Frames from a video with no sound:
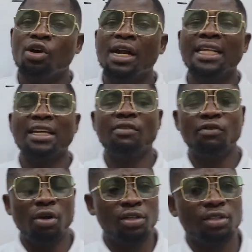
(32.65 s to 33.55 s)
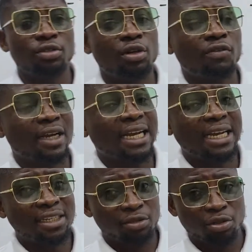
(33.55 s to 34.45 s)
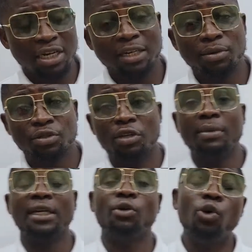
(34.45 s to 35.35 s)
All right, and of course, do not forget that this tutorial is brought to you by the